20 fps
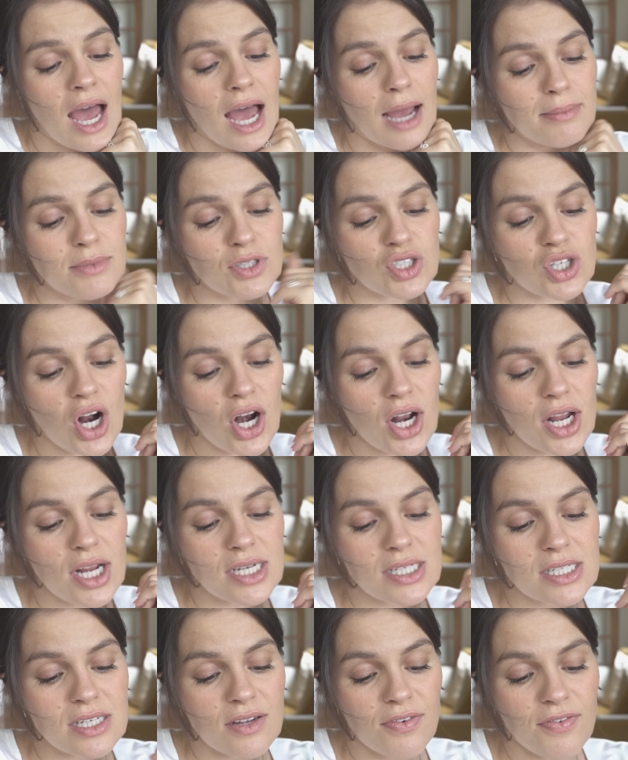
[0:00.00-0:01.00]
I'm
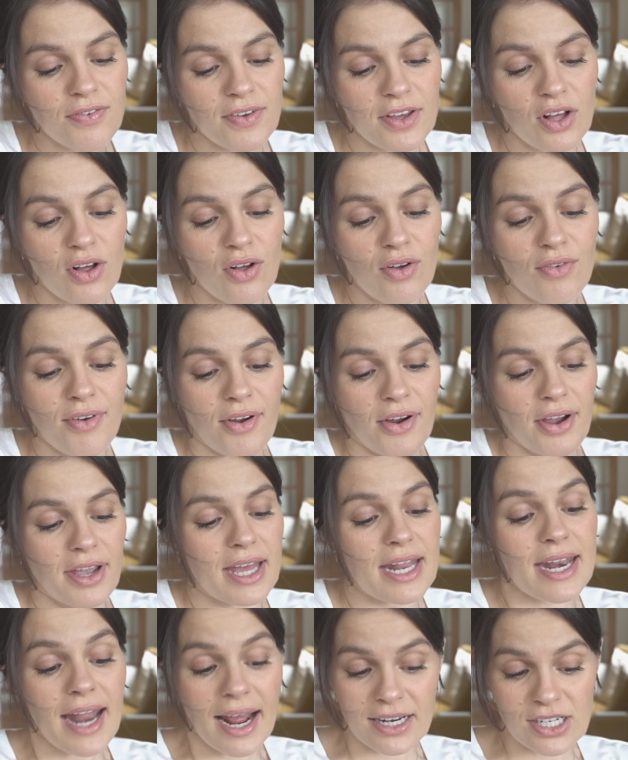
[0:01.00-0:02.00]
starting to feel very
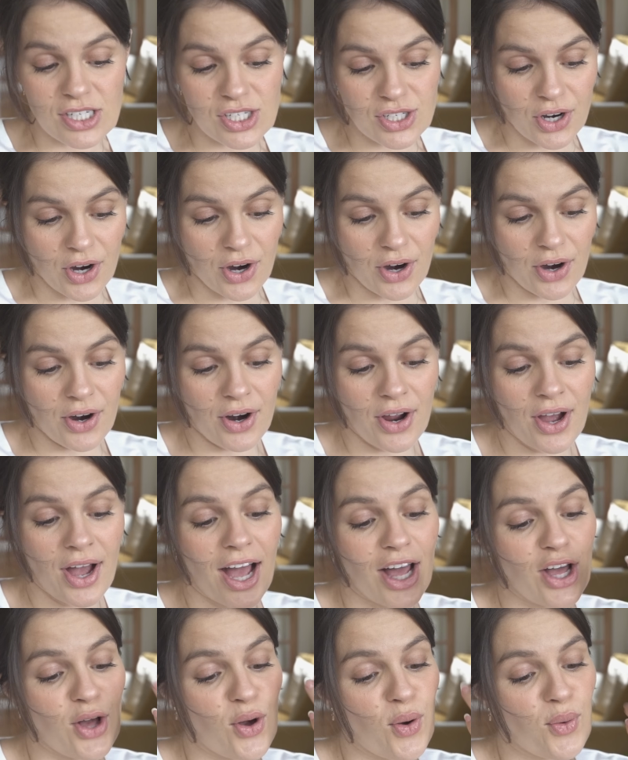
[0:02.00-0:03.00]
connected to her.
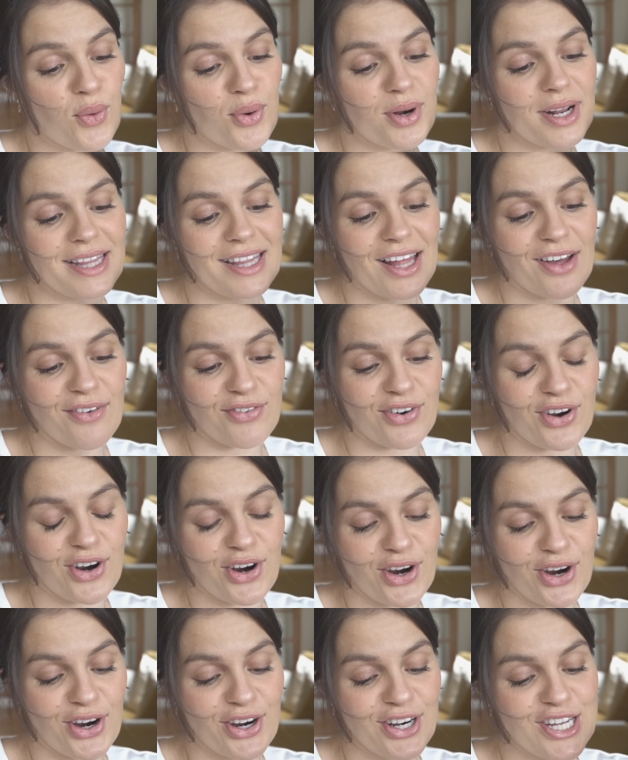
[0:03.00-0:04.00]
I already love
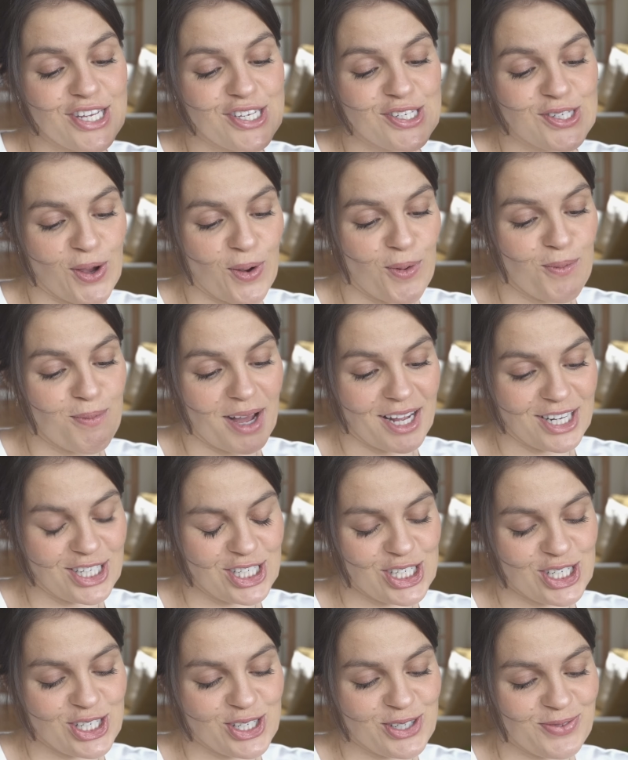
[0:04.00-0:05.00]
her so
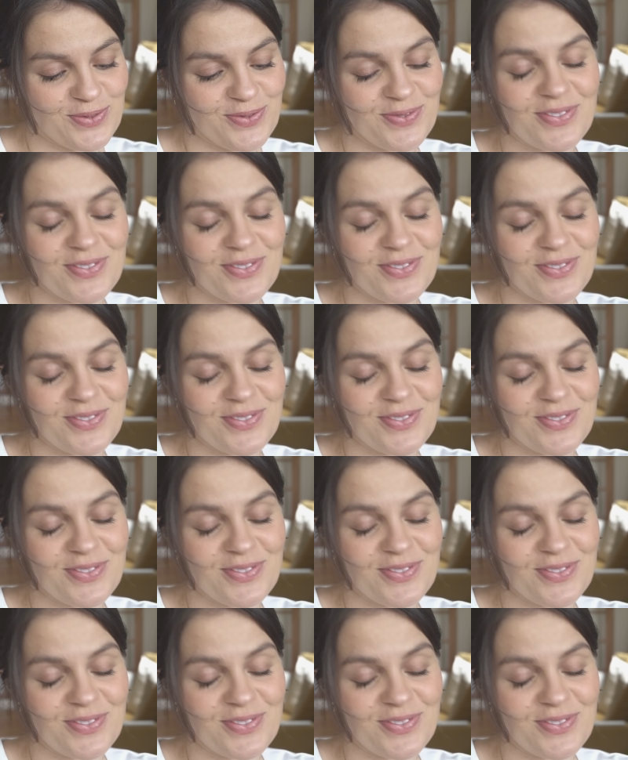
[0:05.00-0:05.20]
much.